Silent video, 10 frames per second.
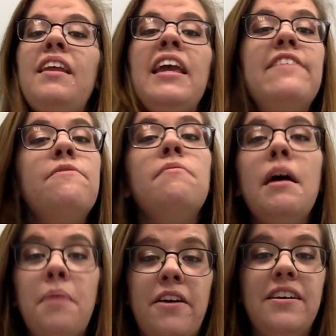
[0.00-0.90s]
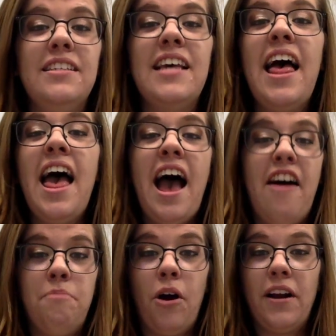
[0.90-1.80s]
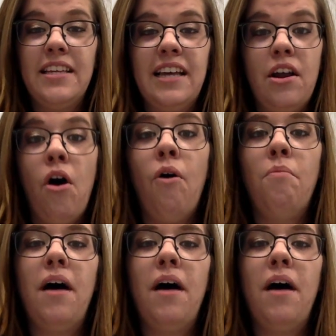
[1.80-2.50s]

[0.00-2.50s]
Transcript: And when my parents have parties at home,